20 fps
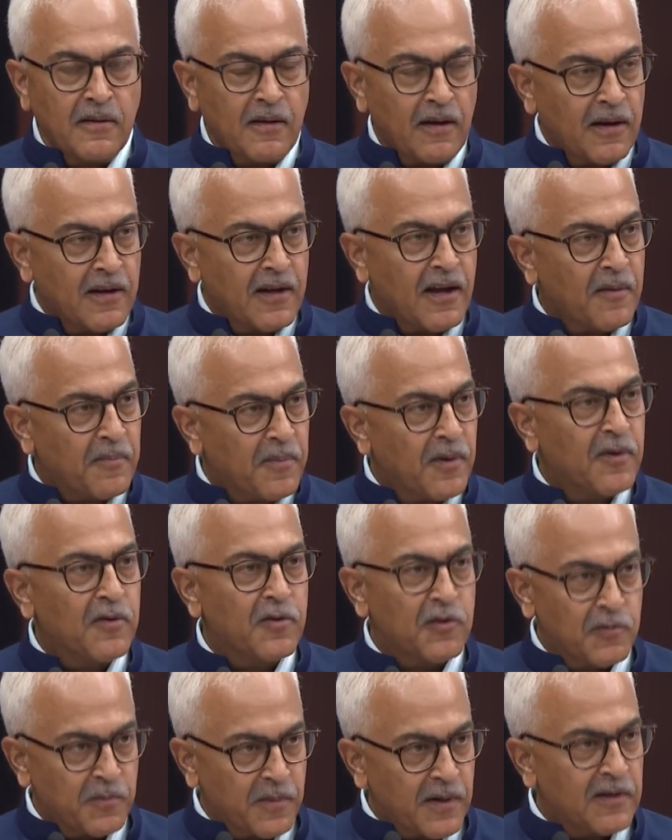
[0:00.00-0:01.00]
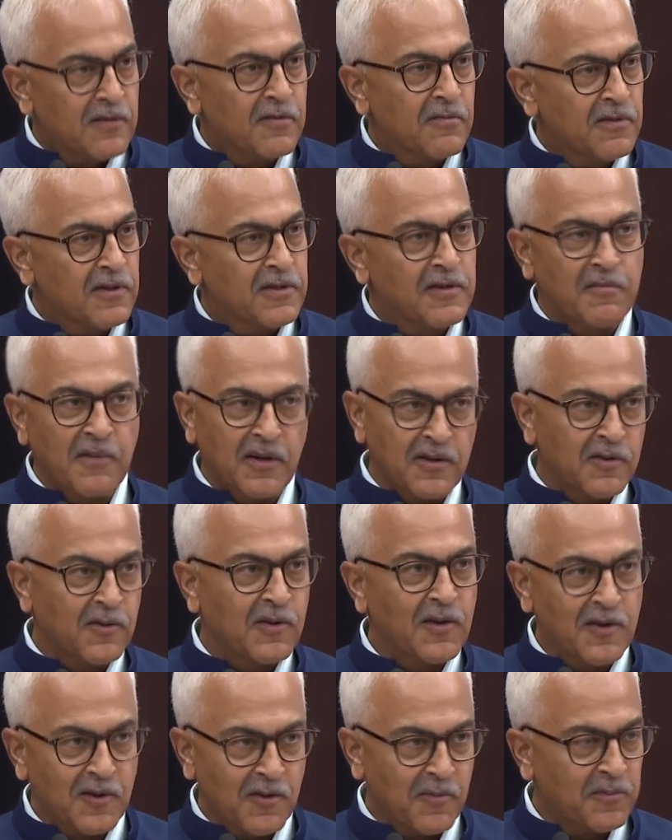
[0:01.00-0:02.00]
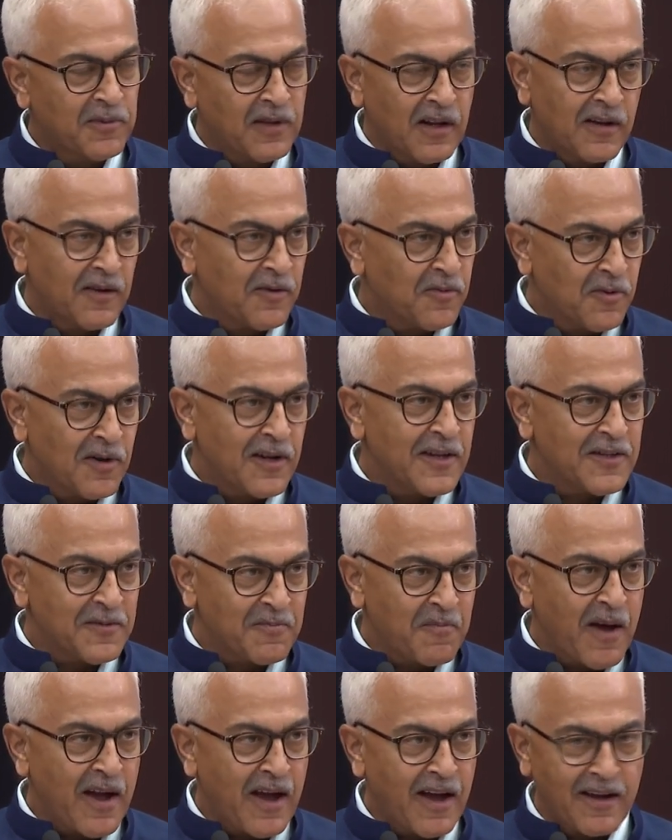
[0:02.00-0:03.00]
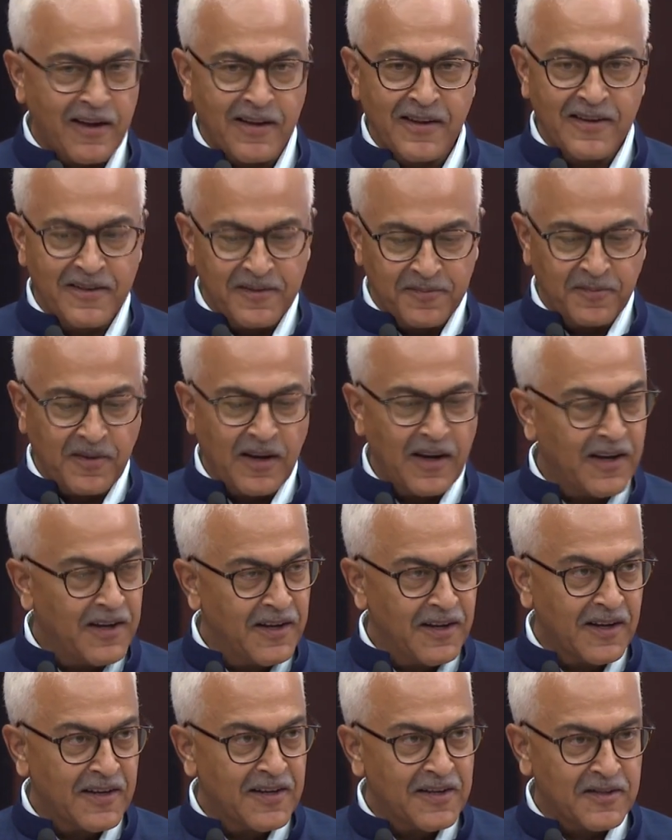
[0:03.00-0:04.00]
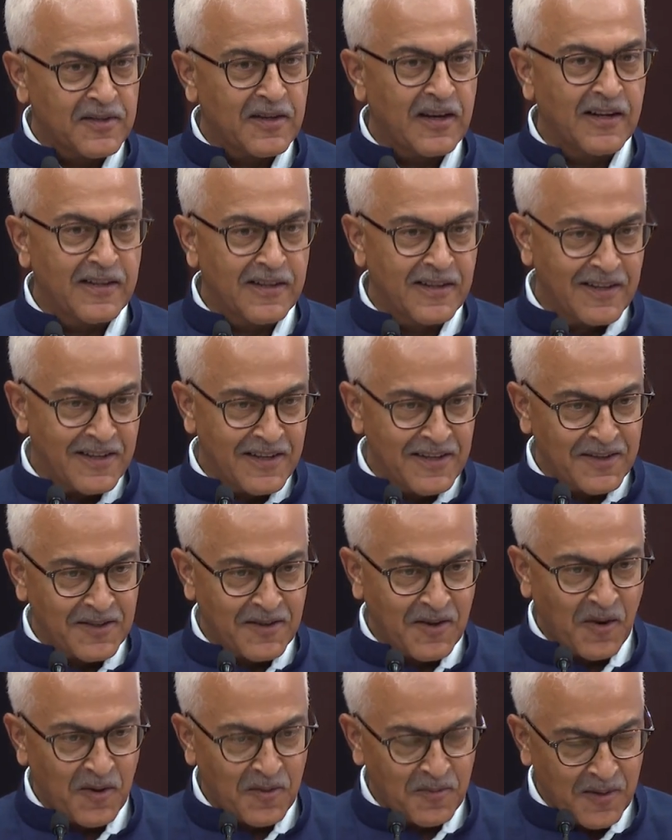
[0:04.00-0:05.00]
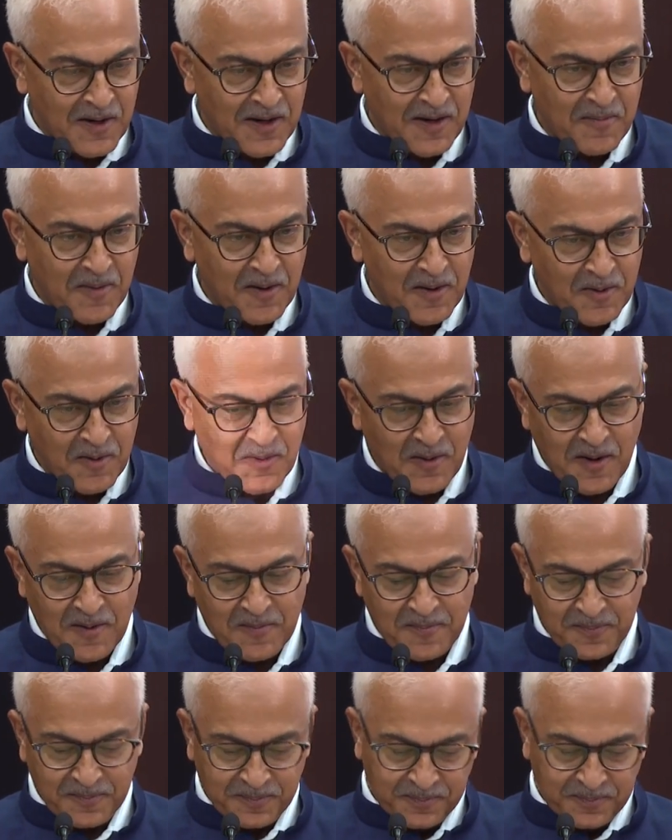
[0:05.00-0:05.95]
I happened to speak to Mr. Madhukar Gupta 2 days back. I understand that he has not been able to come.